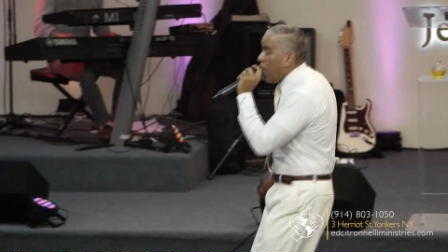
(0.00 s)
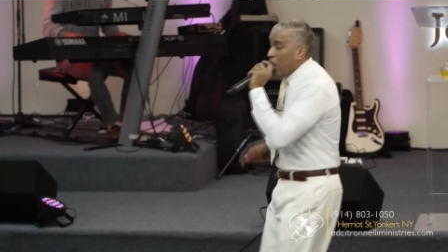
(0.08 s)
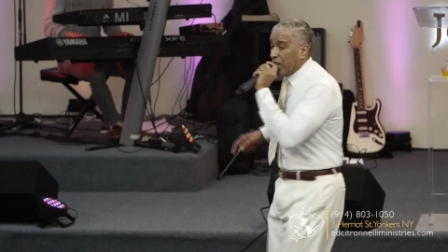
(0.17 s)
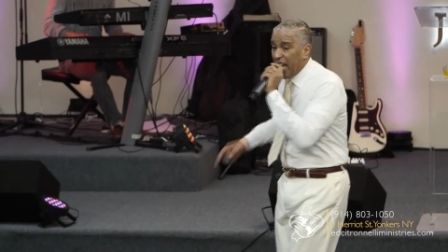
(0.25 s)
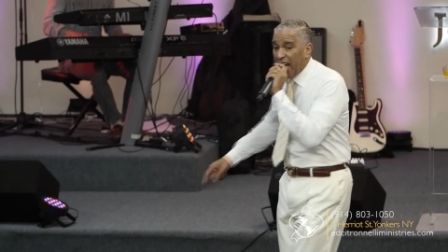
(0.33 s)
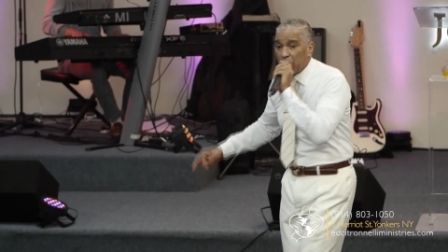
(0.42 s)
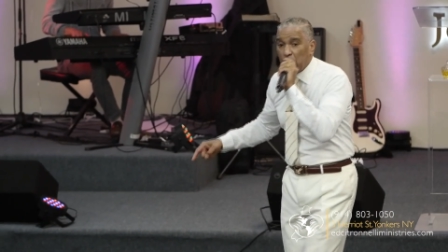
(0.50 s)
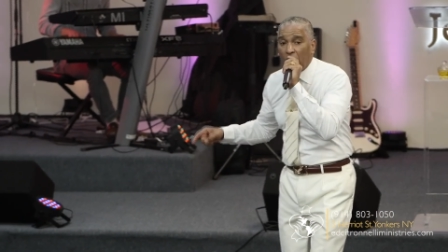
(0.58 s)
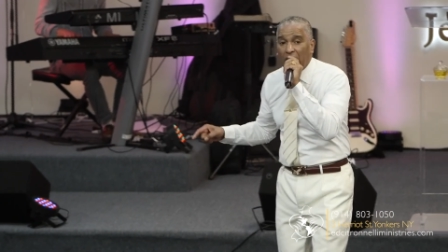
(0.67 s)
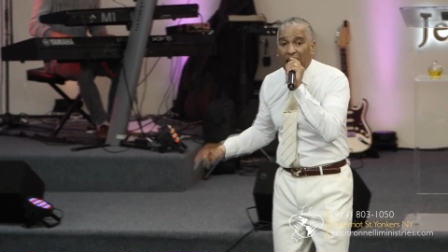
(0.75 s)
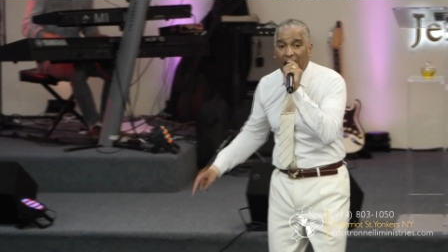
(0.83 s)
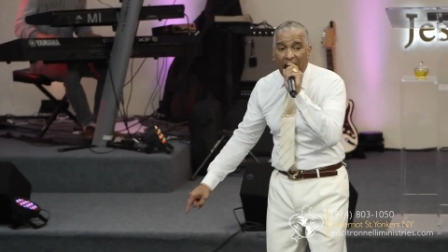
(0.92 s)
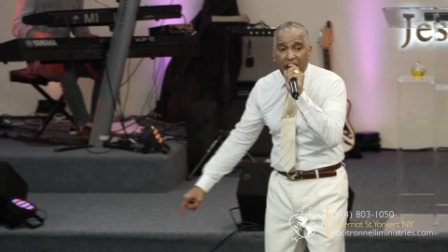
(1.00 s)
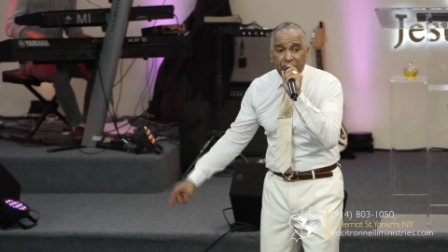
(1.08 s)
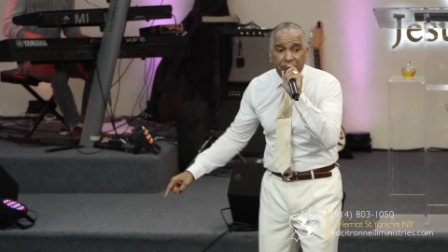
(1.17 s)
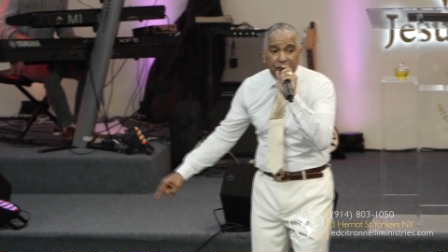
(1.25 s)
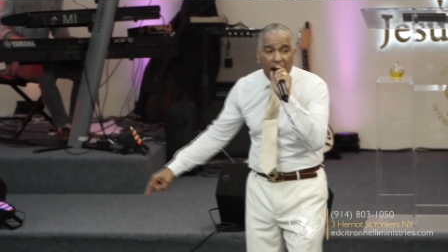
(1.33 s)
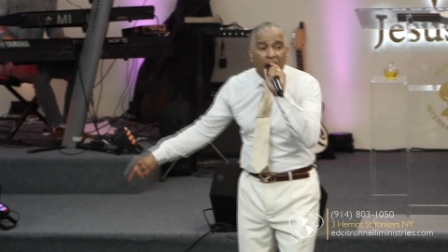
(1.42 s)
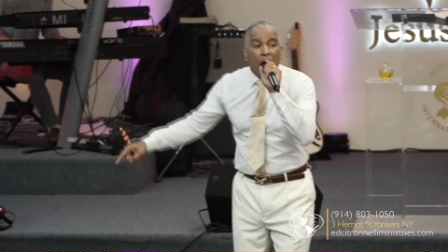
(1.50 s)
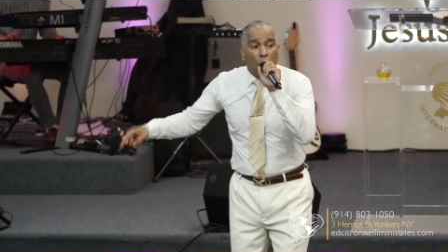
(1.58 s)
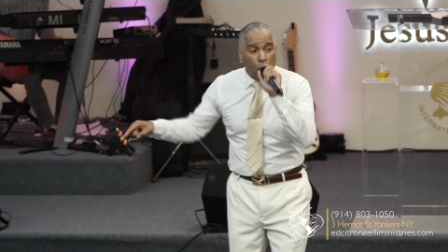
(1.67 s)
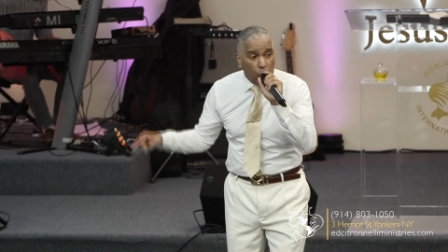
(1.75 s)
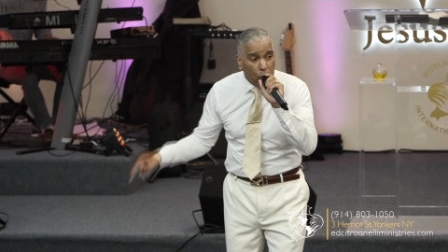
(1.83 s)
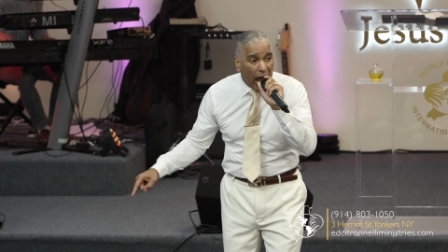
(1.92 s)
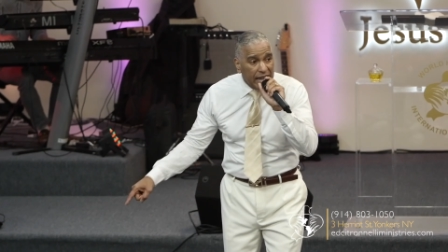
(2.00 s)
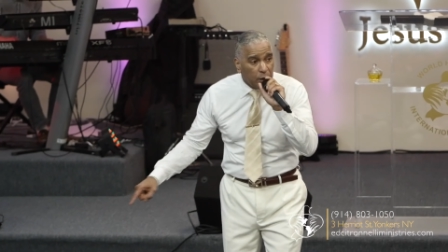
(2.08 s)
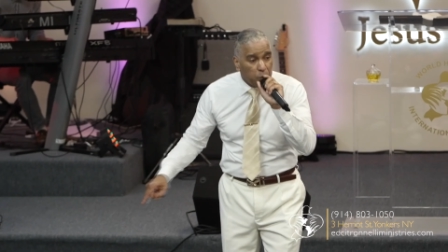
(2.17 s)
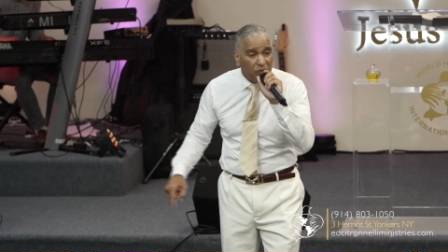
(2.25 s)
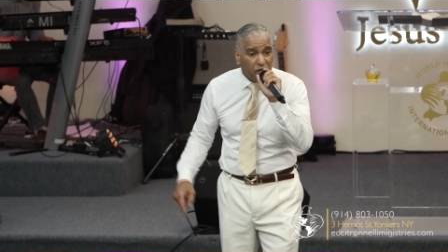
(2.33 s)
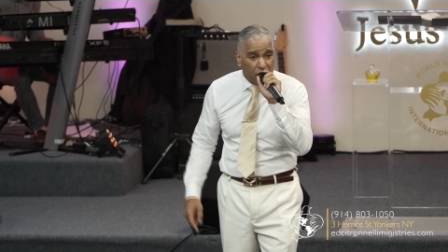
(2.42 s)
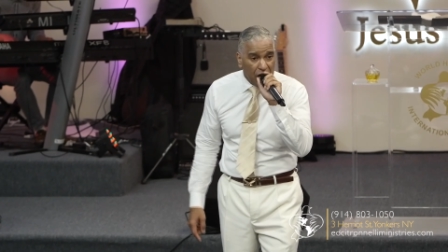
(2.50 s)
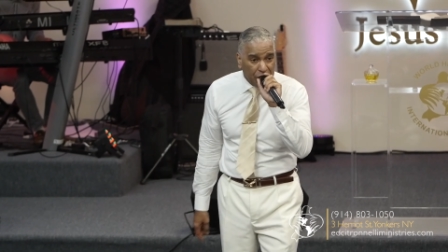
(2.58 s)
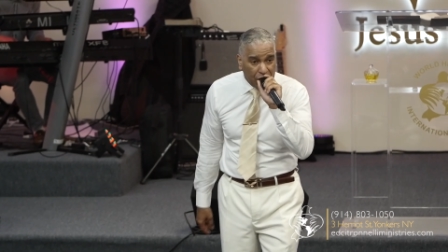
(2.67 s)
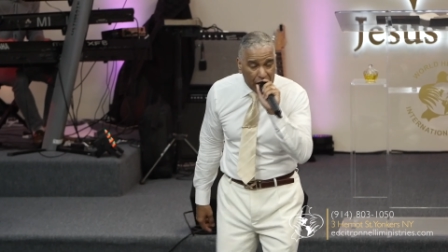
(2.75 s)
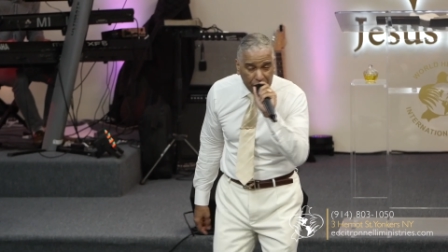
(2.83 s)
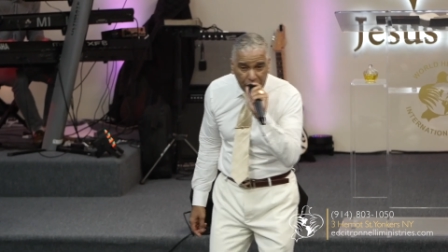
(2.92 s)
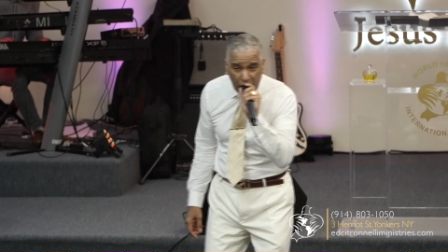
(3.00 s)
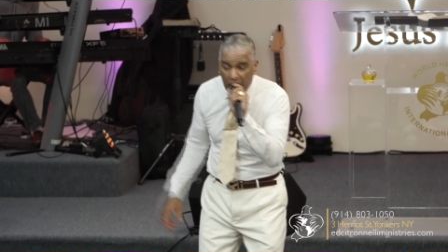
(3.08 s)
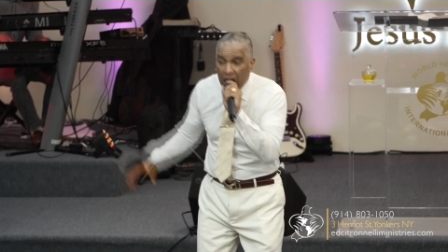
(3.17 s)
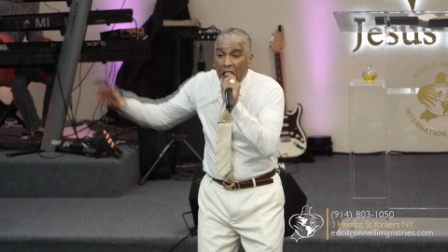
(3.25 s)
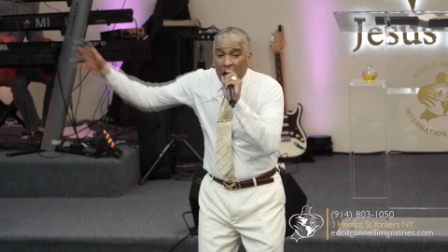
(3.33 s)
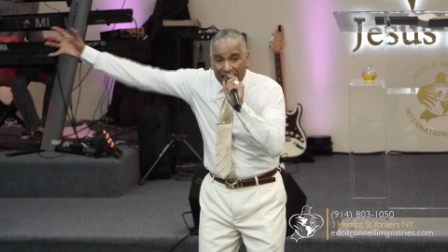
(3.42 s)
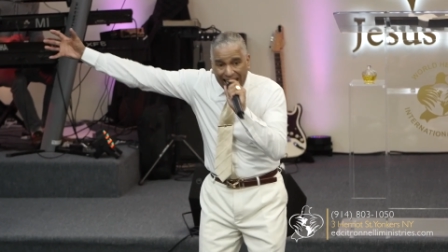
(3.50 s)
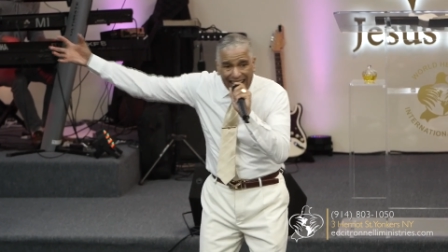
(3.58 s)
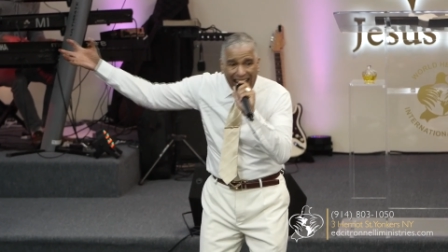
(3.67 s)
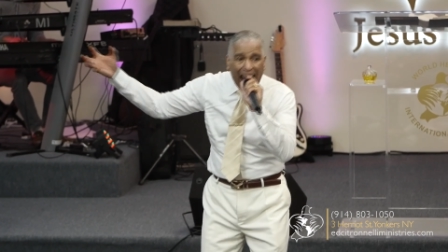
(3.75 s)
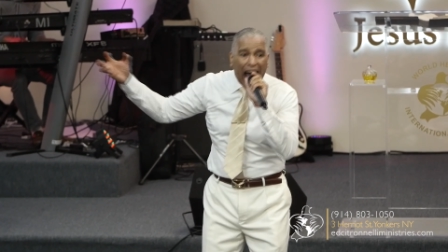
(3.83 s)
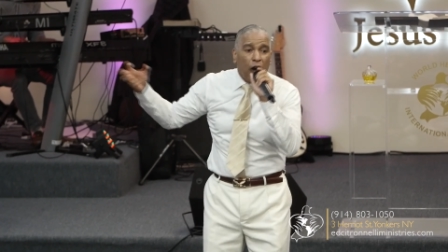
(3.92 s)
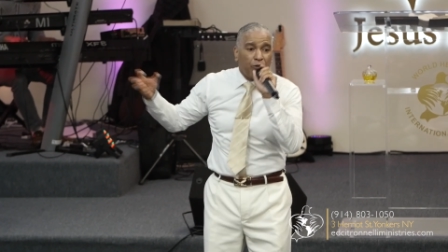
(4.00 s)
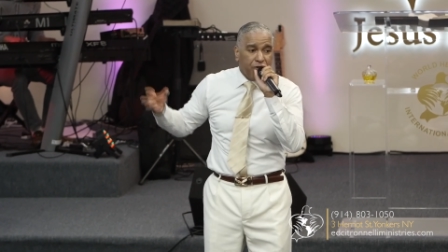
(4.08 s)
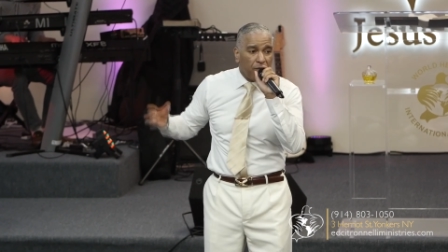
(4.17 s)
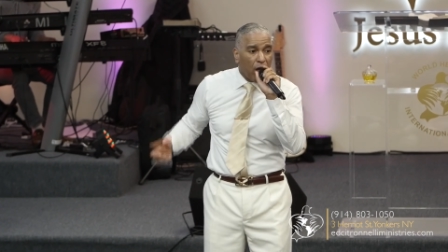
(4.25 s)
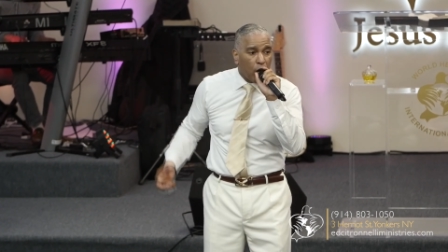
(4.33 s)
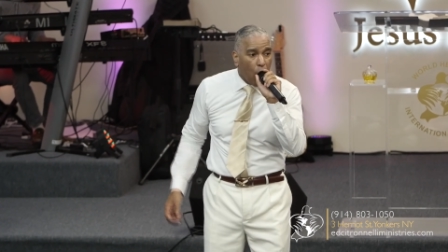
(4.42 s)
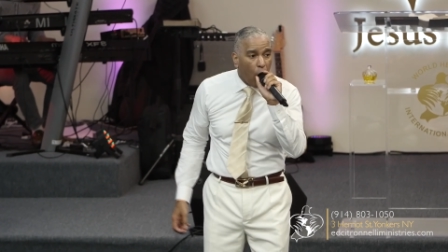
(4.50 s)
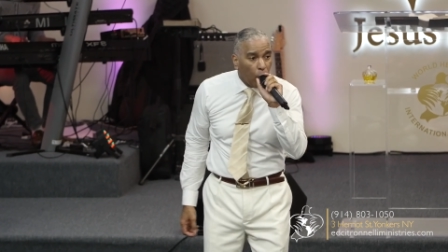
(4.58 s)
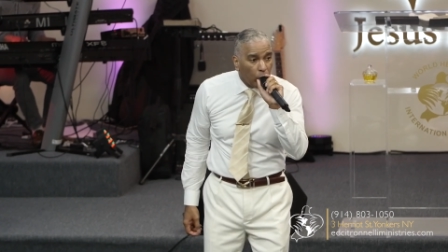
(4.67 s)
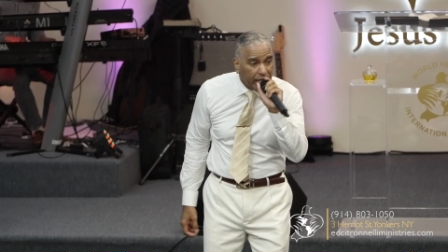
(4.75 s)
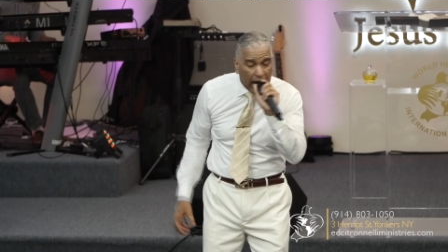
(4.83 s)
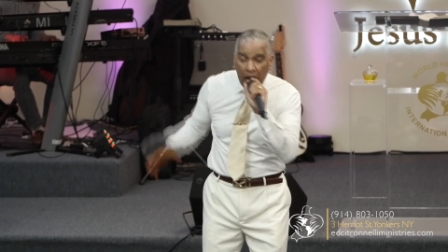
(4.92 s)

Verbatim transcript: get your life right with Jesus. Get out from the cold.